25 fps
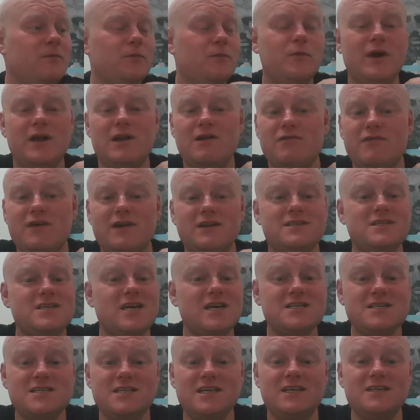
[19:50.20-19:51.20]
We had a
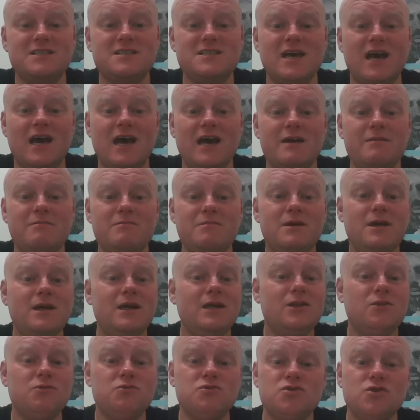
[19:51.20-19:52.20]
fantastic time.
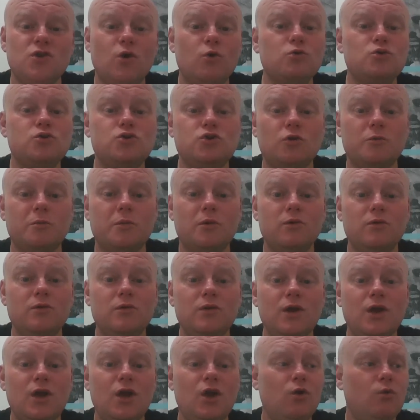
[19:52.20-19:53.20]
There was no
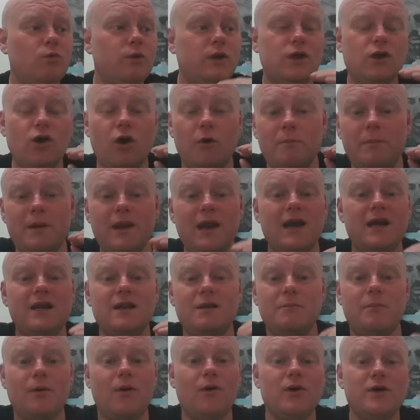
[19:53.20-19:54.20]
trouble. We got behind
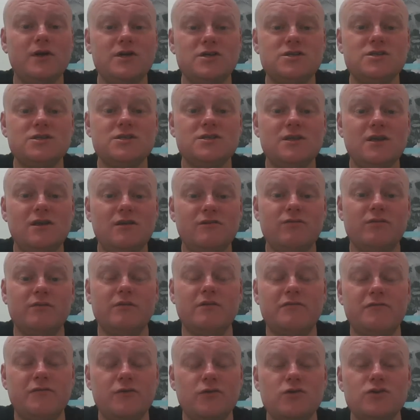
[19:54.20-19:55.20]
the boys from
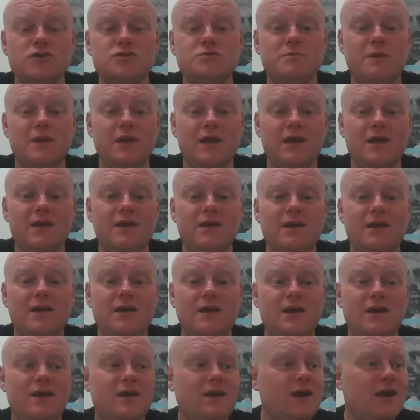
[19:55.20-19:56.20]
the first minute.
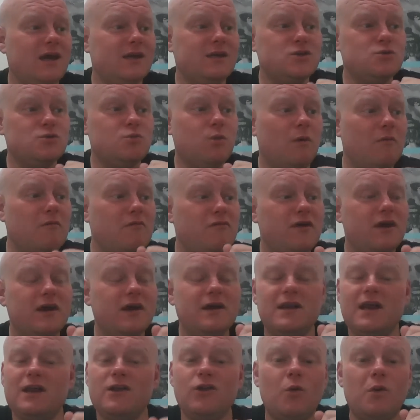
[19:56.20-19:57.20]
And there's one
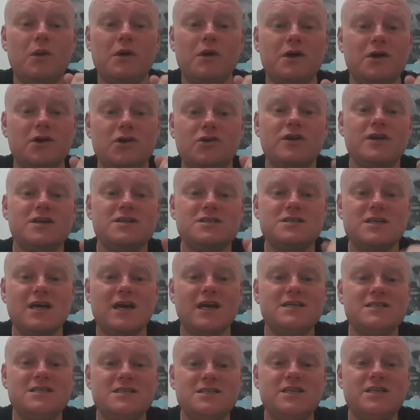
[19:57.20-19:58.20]
thing that no one can
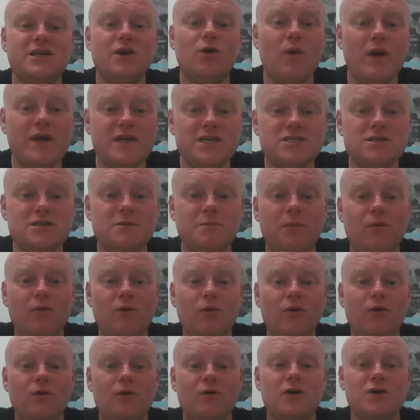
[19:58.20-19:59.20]
criticise is the away
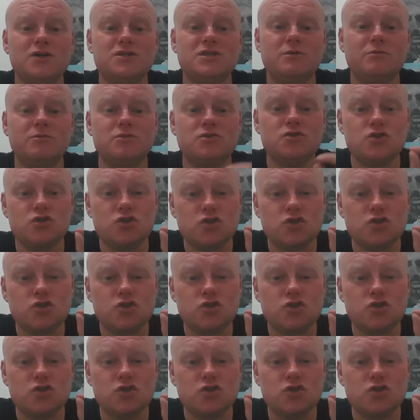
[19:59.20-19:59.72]
support, because it was